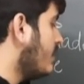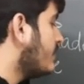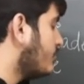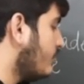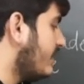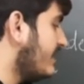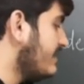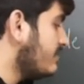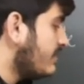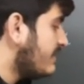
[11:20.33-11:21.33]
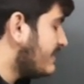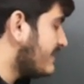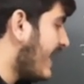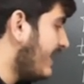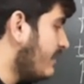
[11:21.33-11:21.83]
So thus
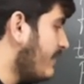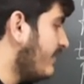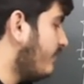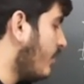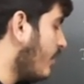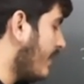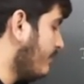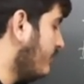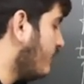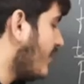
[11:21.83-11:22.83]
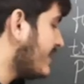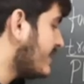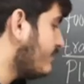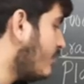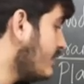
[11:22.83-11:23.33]
xylem and phloem
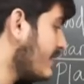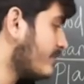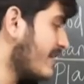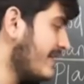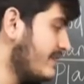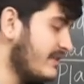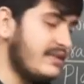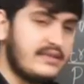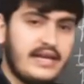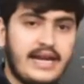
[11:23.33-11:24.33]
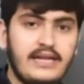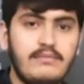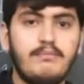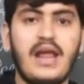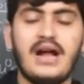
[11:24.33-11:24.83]
transport substances
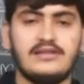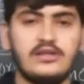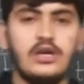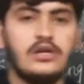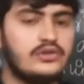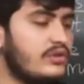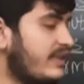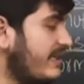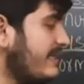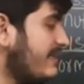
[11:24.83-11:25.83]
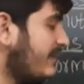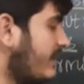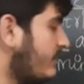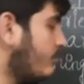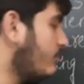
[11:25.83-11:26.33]
in plants. So these are
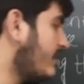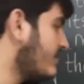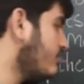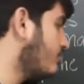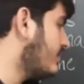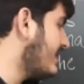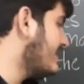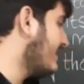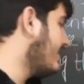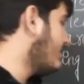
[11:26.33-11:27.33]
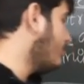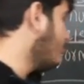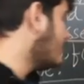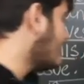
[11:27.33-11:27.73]
the two tissues, these are the two